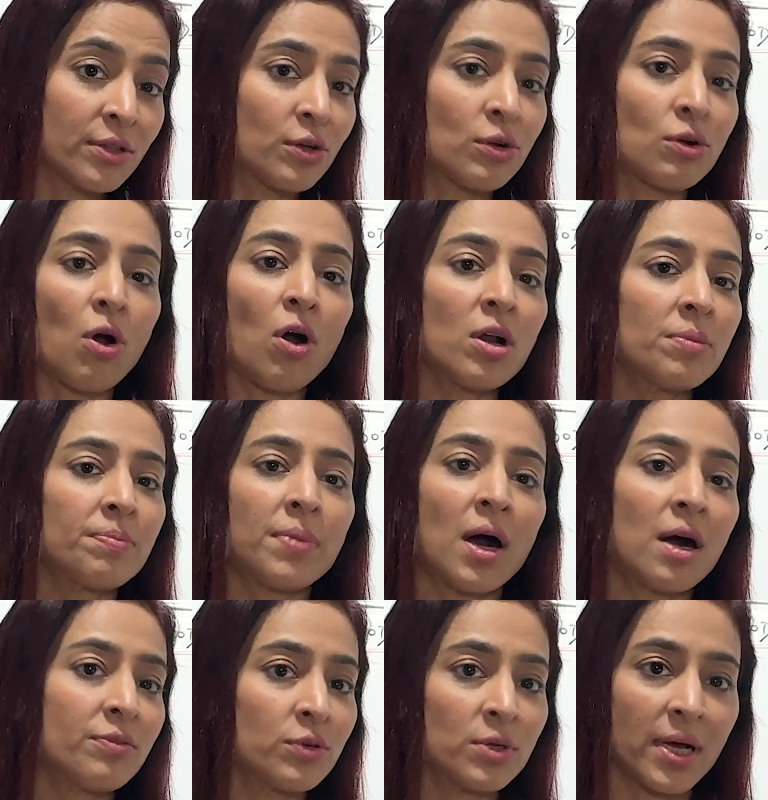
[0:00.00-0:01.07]
They're all
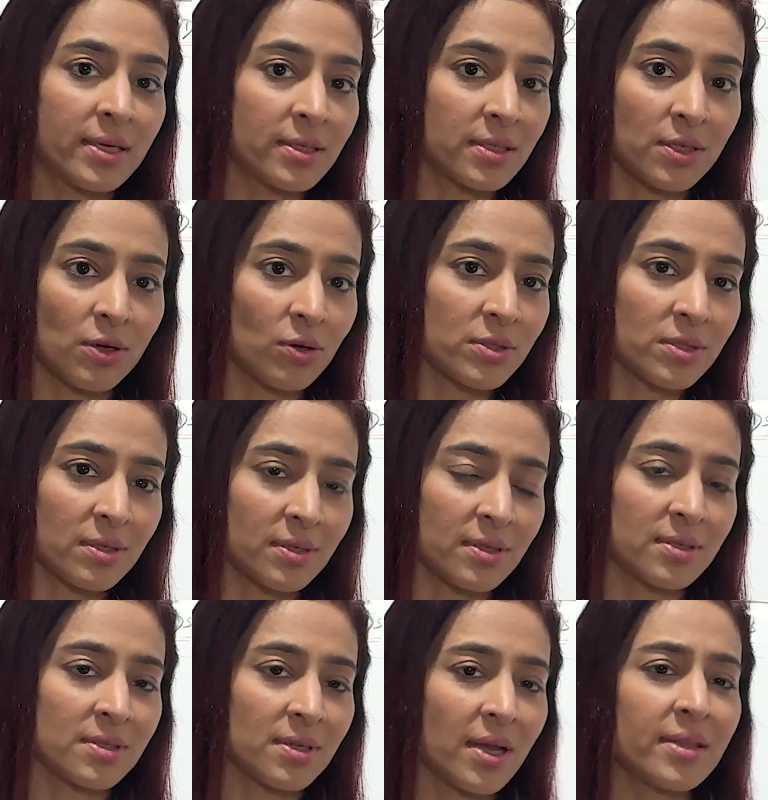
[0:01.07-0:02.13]
powerful
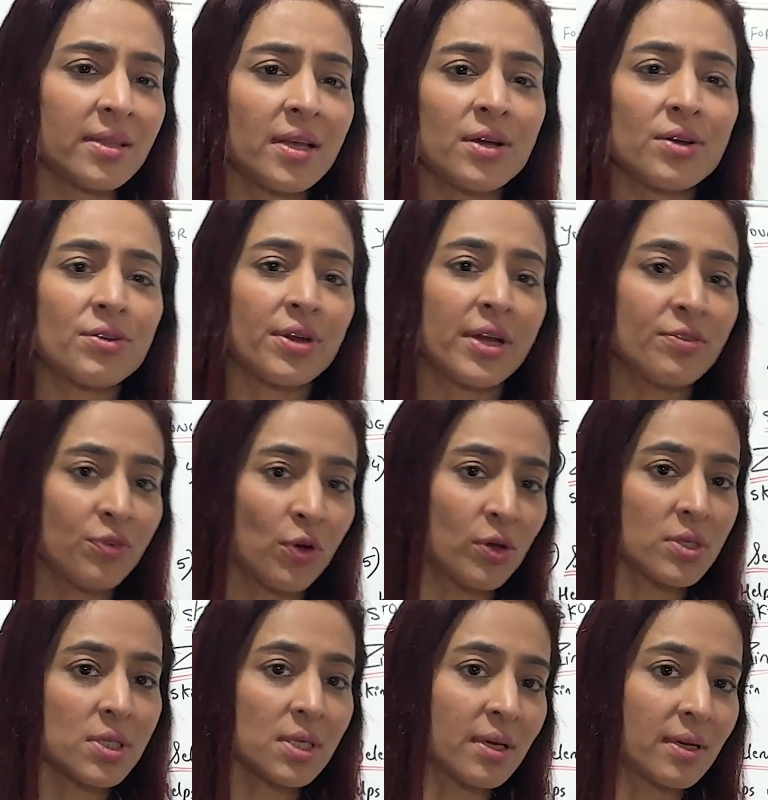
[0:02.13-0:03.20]
antioxidants and they're great for
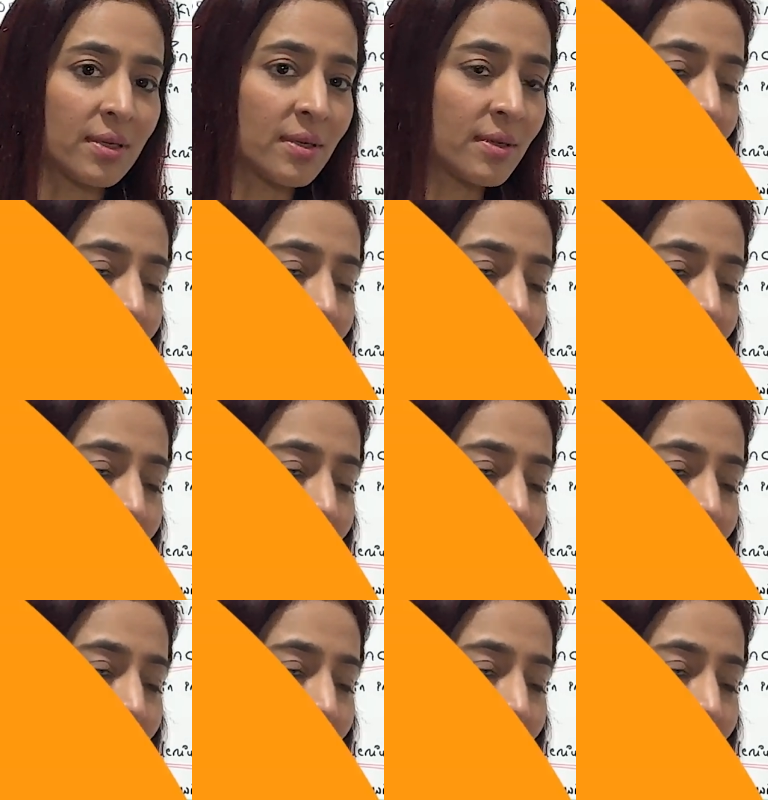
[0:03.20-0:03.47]
your skin.